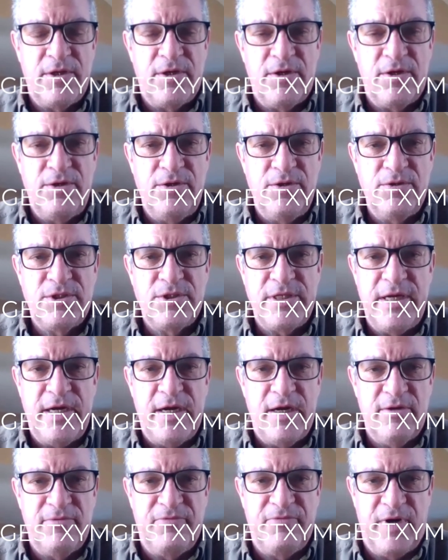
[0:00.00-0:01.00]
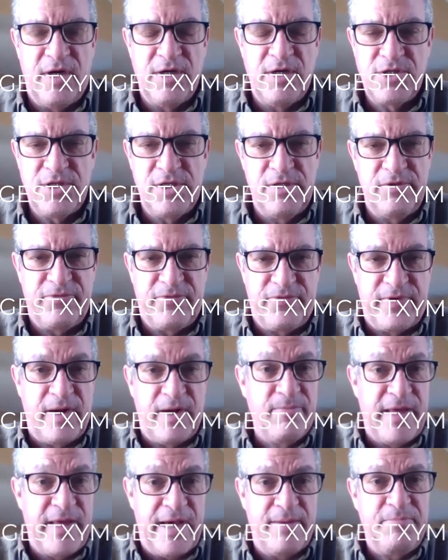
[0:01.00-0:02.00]
that are used there to function
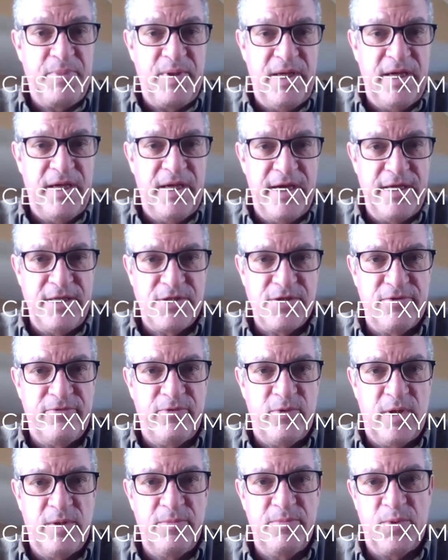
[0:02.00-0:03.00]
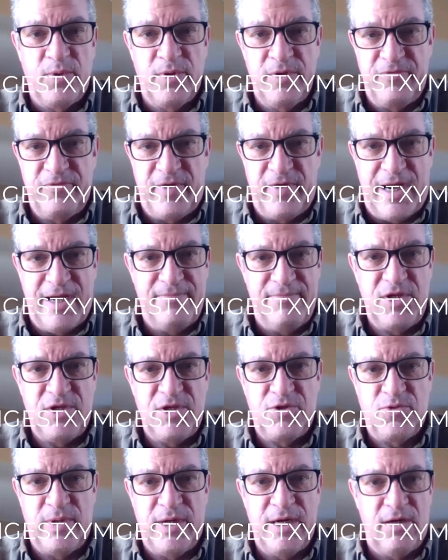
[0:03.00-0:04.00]
from that pH of 1.5
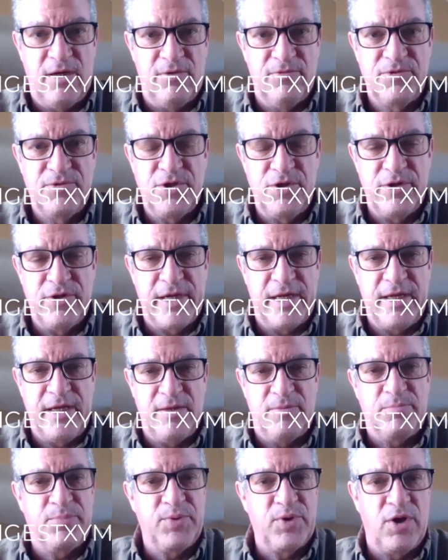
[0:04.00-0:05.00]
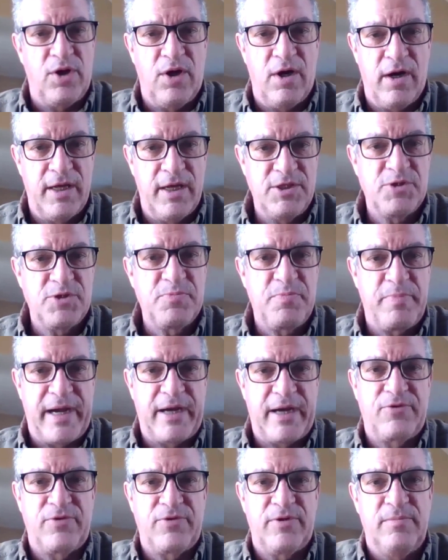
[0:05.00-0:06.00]
to 12. So you're getting a broad
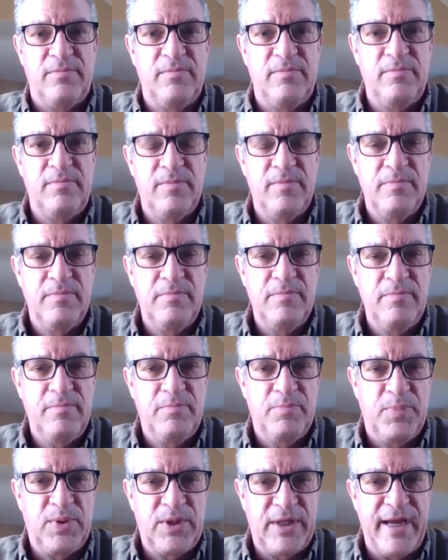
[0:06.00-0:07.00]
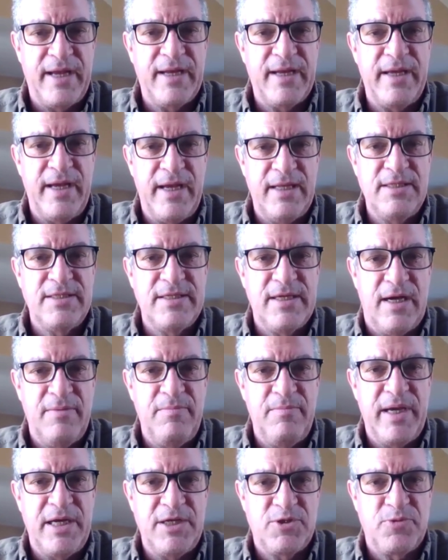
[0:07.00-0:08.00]
spectrum plant
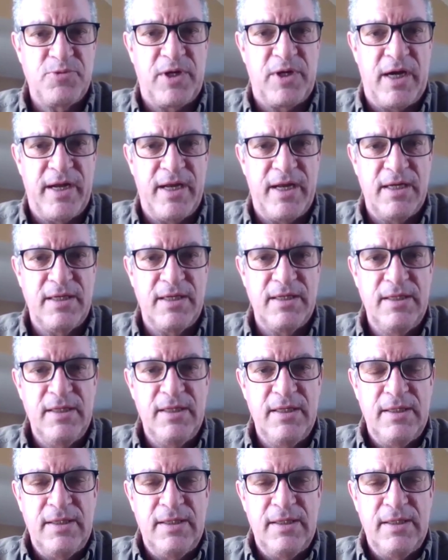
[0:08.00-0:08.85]
enzyme-based product.